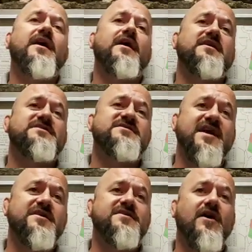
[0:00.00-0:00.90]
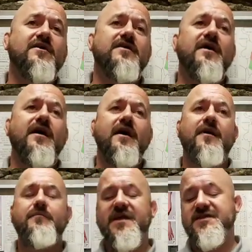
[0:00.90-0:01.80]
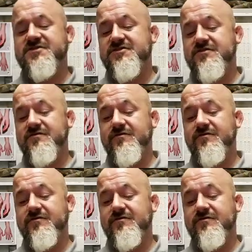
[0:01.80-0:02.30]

Uh, Xenodon uh, means